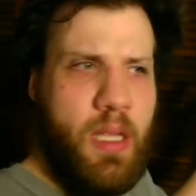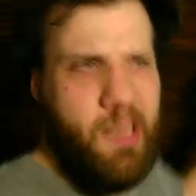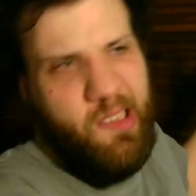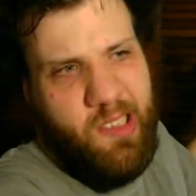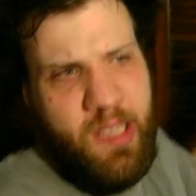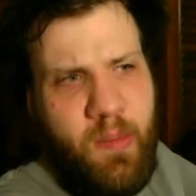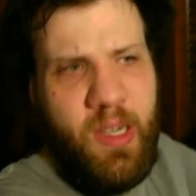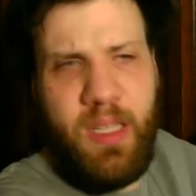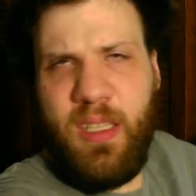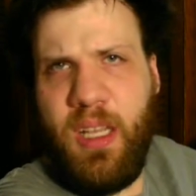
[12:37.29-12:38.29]
that's
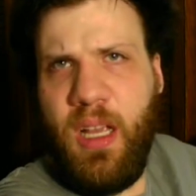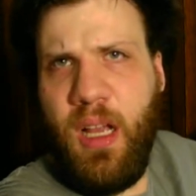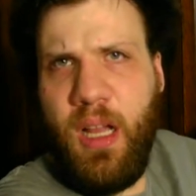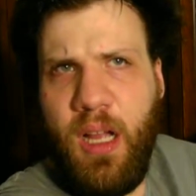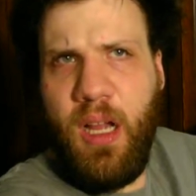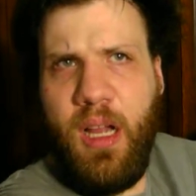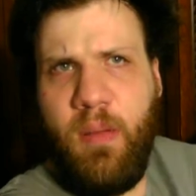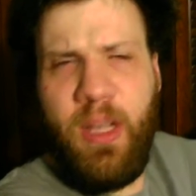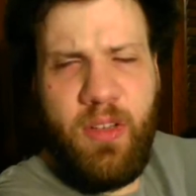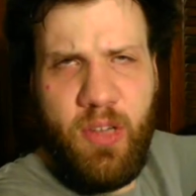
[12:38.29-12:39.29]
somewhat
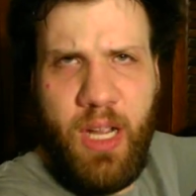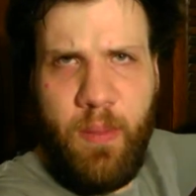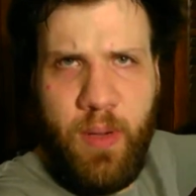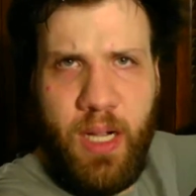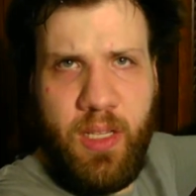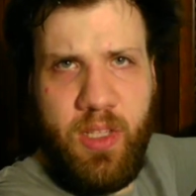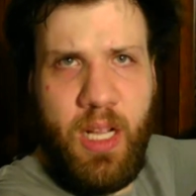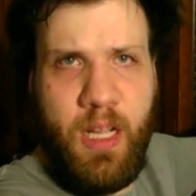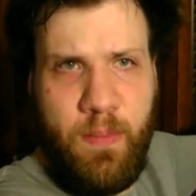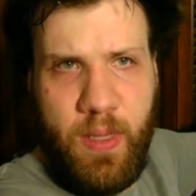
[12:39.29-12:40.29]
uh, my tripod
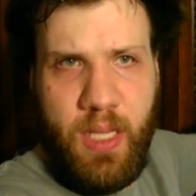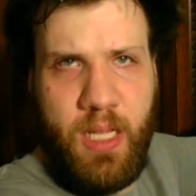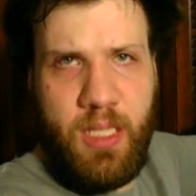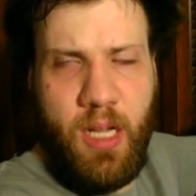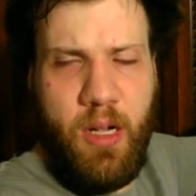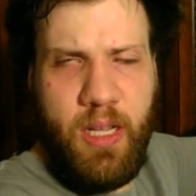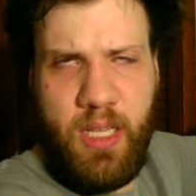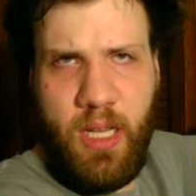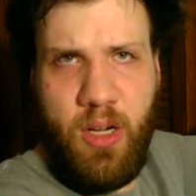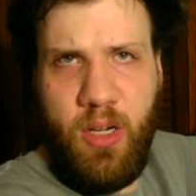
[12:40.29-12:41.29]
setup and that's how I
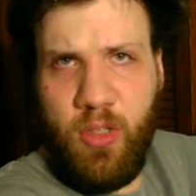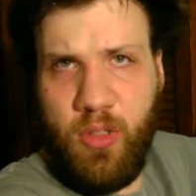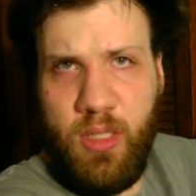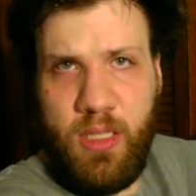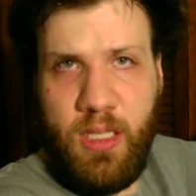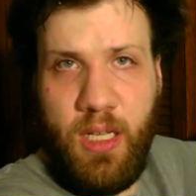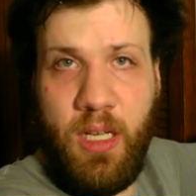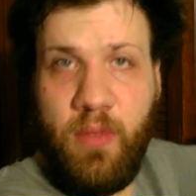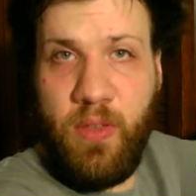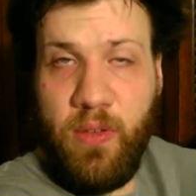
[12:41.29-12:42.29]
take all sorts
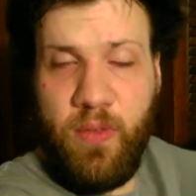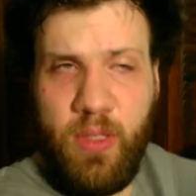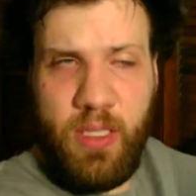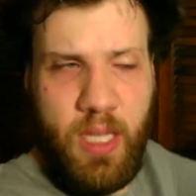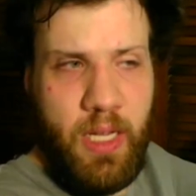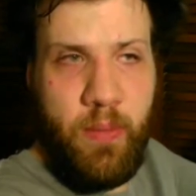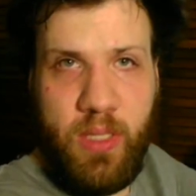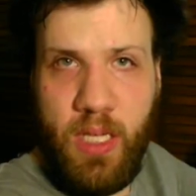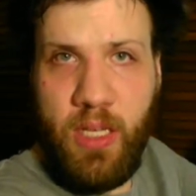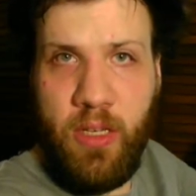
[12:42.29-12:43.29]
of different
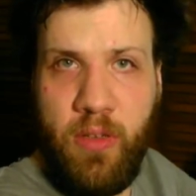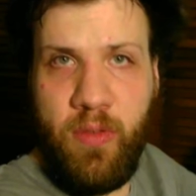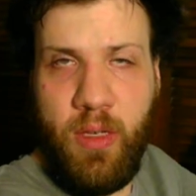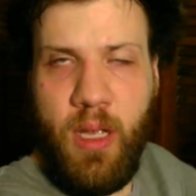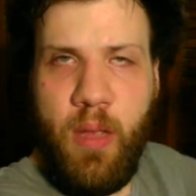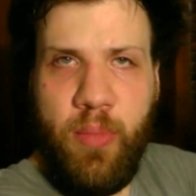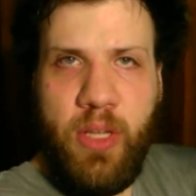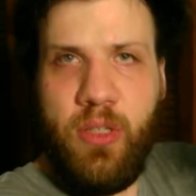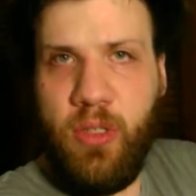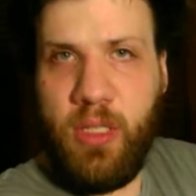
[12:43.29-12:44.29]
types of
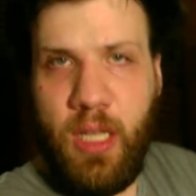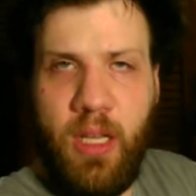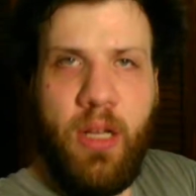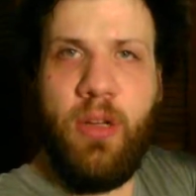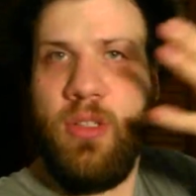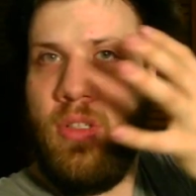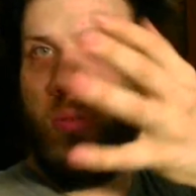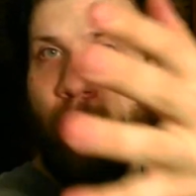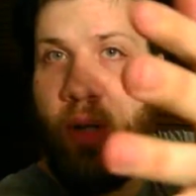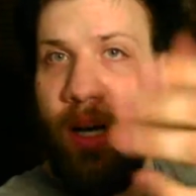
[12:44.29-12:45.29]
pictures and
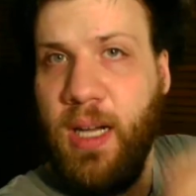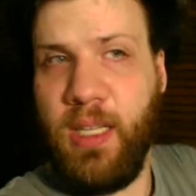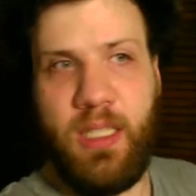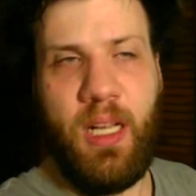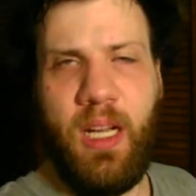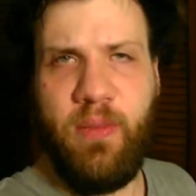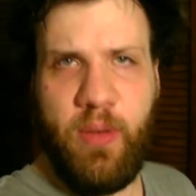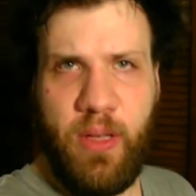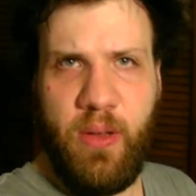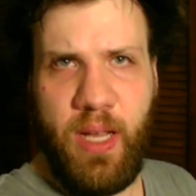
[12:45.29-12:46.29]
also blogs uh,
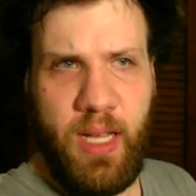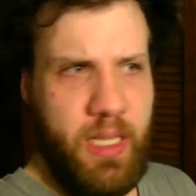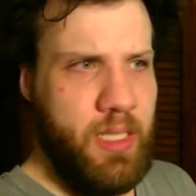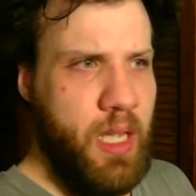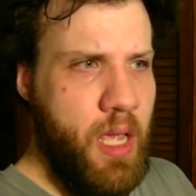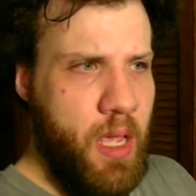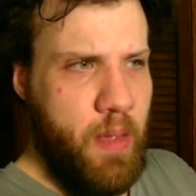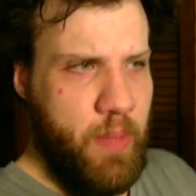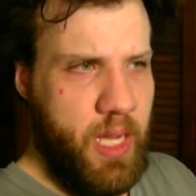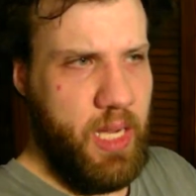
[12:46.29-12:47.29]
for you guys
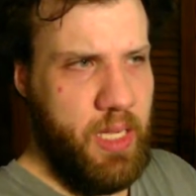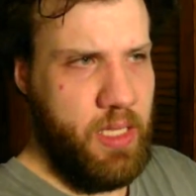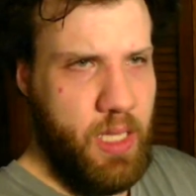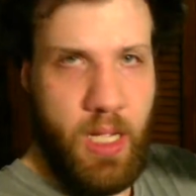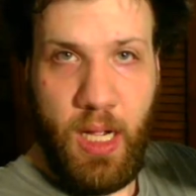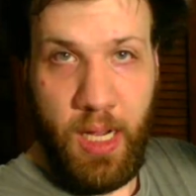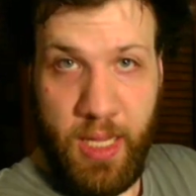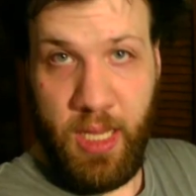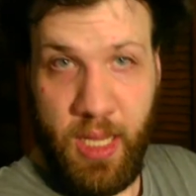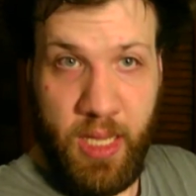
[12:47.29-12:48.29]
because I
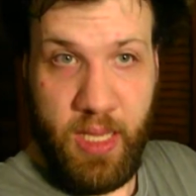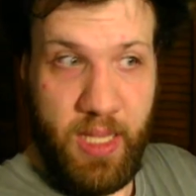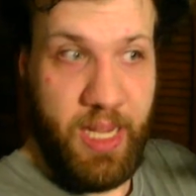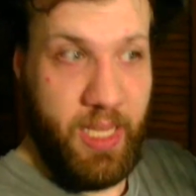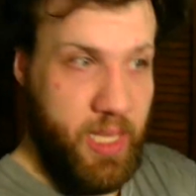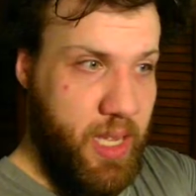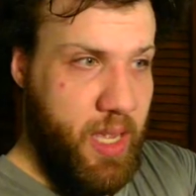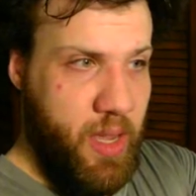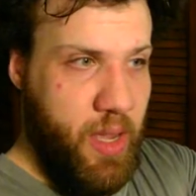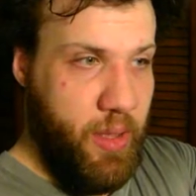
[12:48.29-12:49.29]
need that
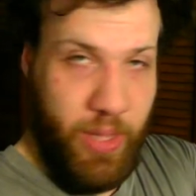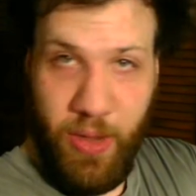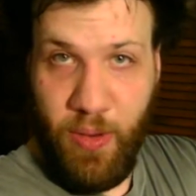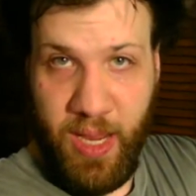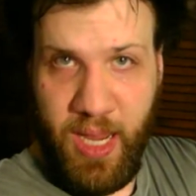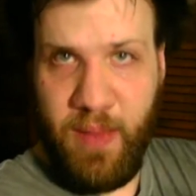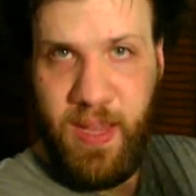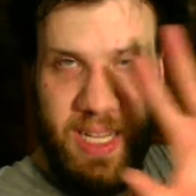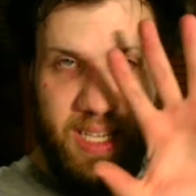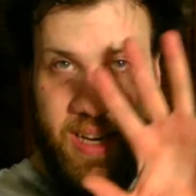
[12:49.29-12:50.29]
third hand
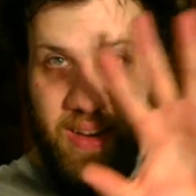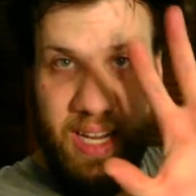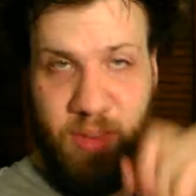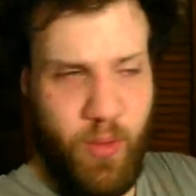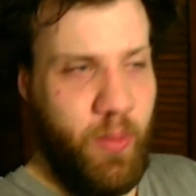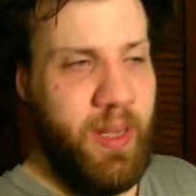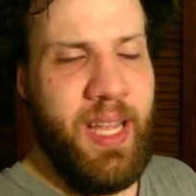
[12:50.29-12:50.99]
because I only got two.